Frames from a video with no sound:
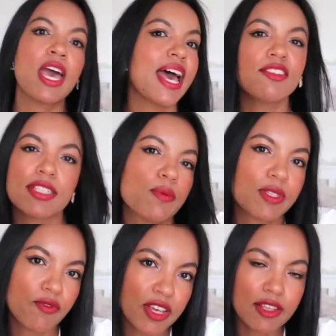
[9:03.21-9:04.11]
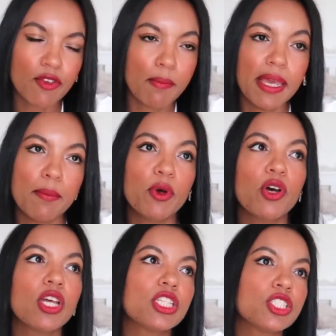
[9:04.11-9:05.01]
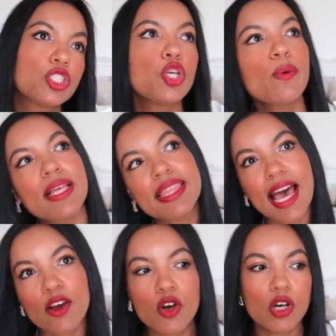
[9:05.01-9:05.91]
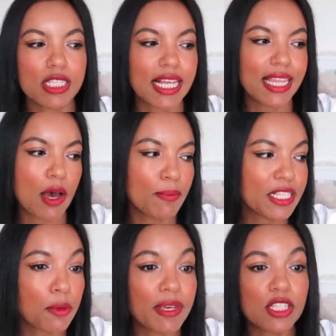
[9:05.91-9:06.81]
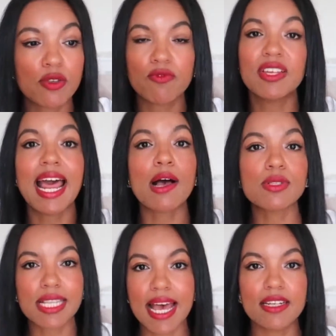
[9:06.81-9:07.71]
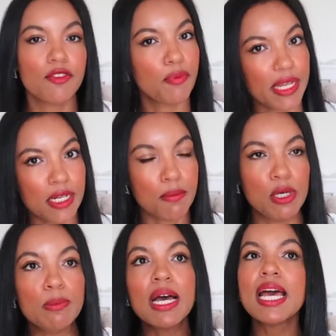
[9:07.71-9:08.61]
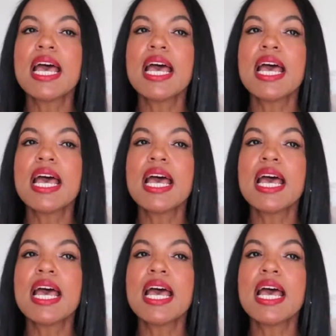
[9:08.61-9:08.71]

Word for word: Hairdressing wasn't really for me, but doing that course allowed me to be something outside of being a mum.